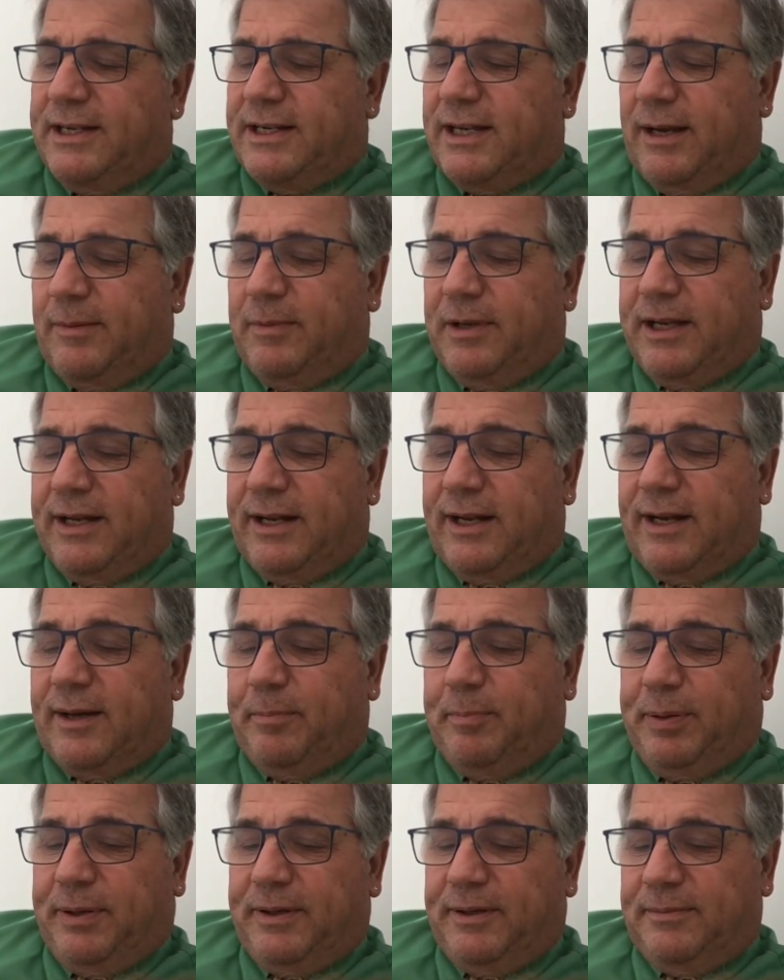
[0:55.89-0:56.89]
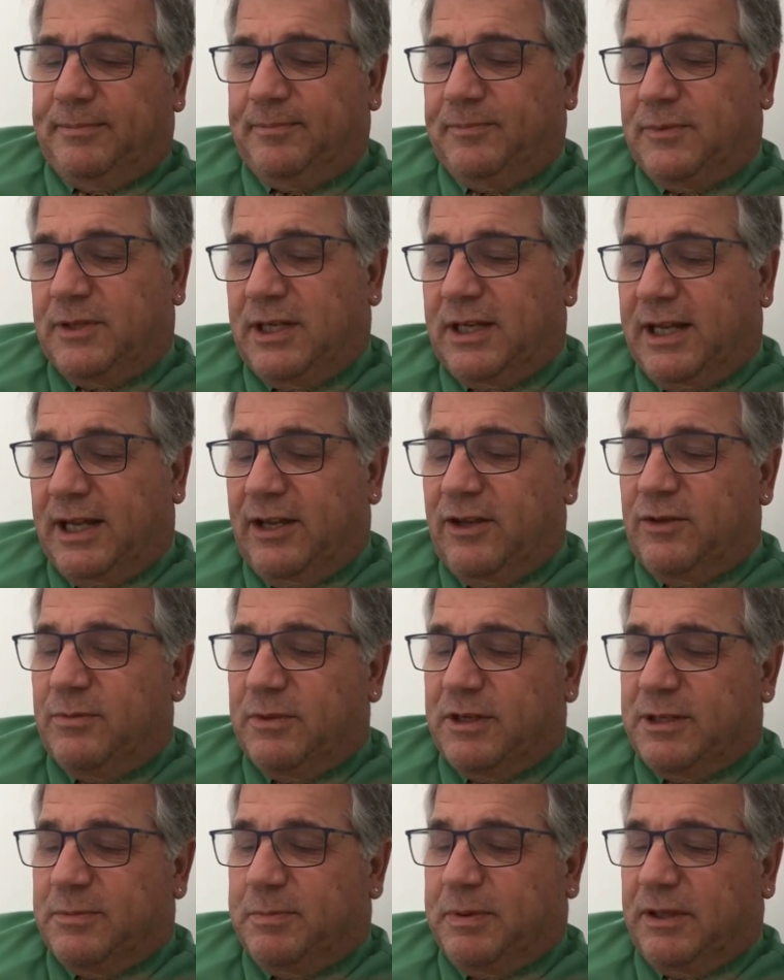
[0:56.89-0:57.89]
Time to get up. Today you
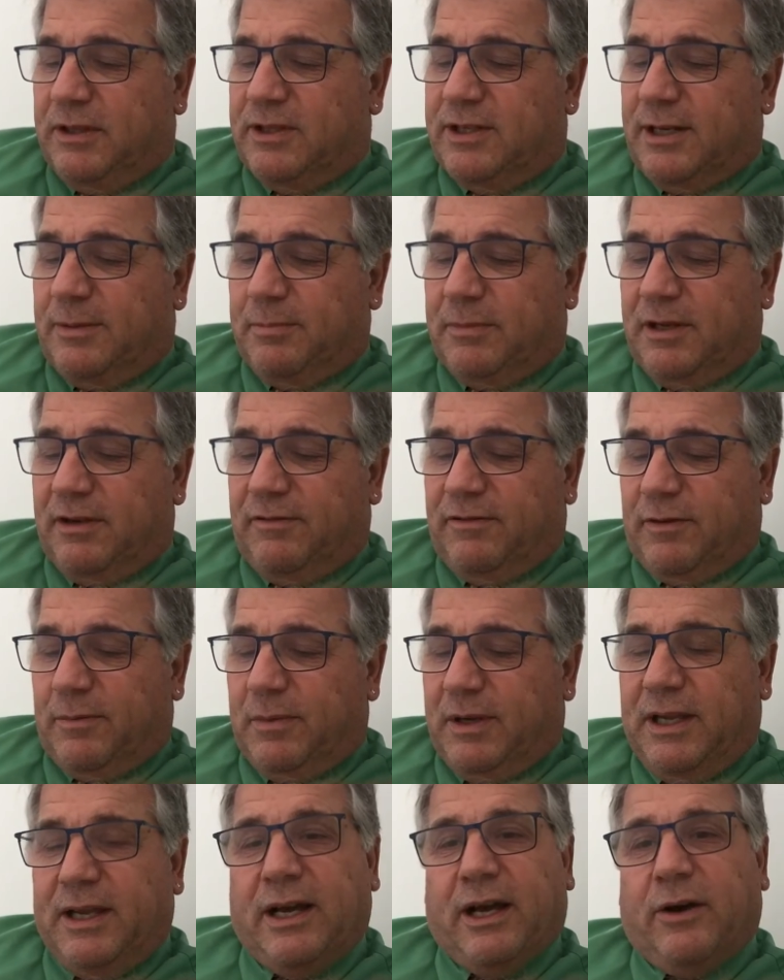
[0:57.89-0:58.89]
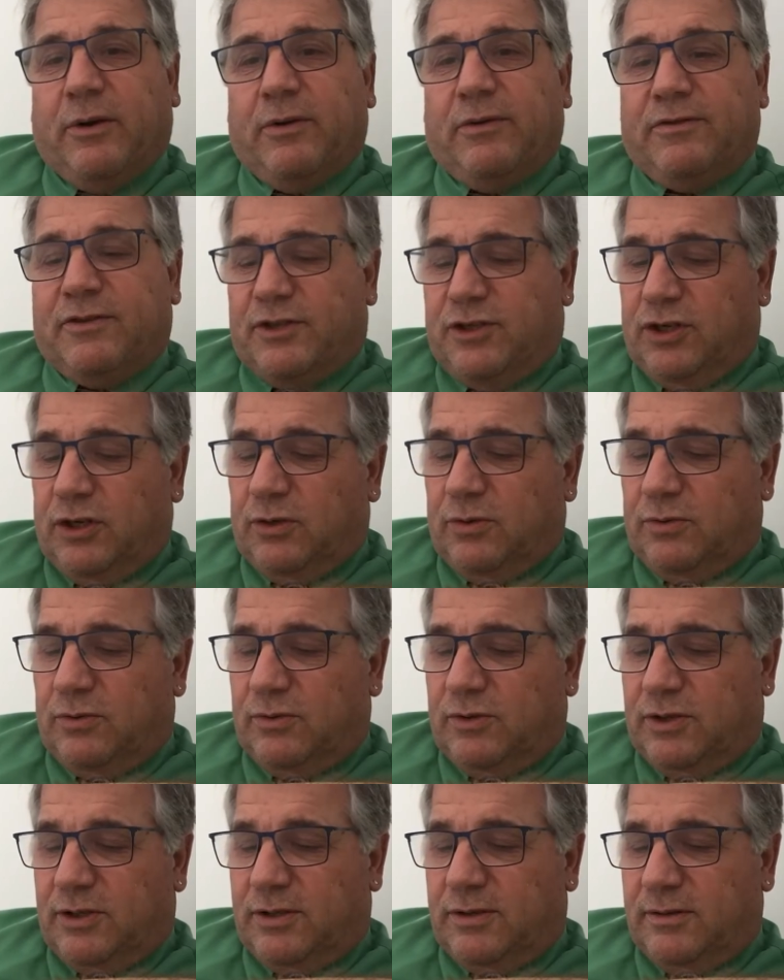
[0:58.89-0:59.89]
must build something for me out of
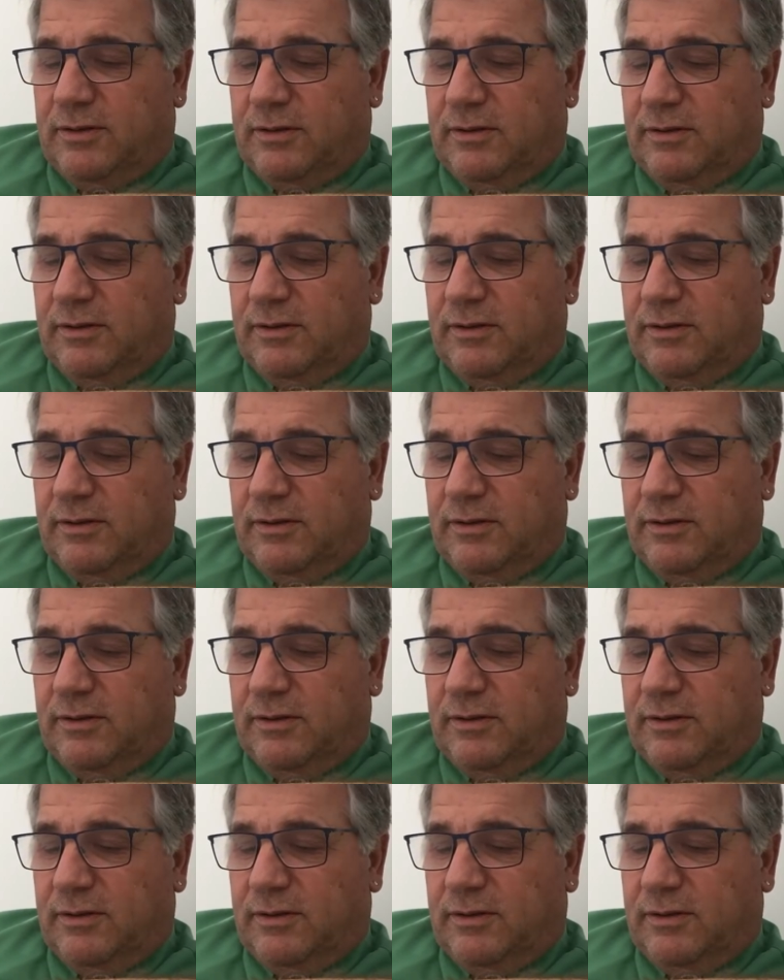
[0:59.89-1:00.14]
stones."